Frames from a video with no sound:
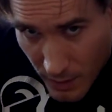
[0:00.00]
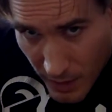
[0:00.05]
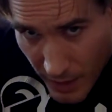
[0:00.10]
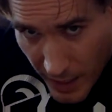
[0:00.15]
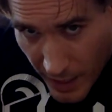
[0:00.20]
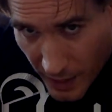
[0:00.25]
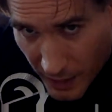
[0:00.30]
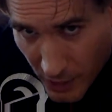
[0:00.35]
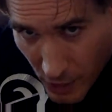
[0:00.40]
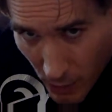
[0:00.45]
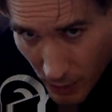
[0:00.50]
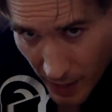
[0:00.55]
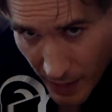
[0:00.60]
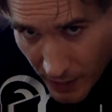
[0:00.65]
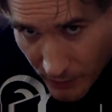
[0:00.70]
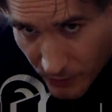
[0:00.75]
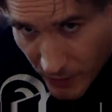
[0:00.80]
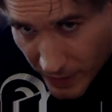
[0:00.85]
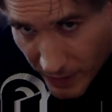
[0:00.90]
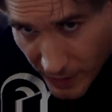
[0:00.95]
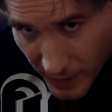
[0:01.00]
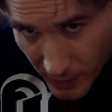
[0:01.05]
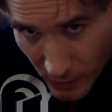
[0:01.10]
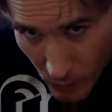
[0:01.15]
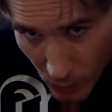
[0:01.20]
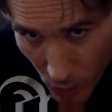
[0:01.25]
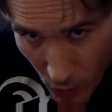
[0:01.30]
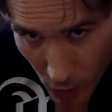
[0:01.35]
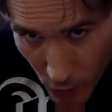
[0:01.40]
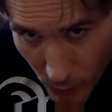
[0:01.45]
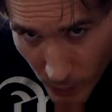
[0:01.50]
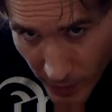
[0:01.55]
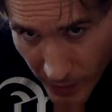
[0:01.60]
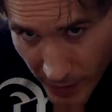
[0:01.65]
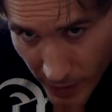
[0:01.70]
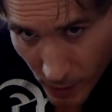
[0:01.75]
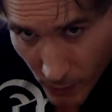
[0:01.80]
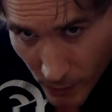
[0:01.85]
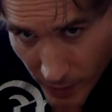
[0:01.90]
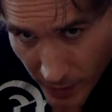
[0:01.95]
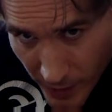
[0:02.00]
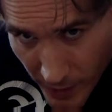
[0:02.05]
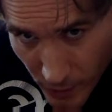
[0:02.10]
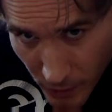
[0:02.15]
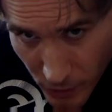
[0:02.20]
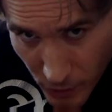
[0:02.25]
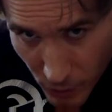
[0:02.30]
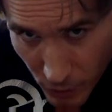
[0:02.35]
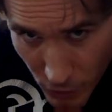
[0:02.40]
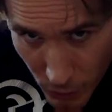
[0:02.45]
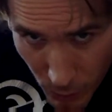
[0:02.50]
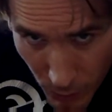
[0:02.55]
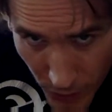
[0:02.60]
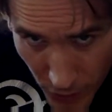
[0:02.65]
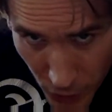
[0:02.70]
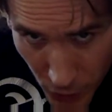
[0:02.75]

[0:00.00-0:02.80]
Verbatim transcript: And you know, I have like kind of long right hair right here, so just make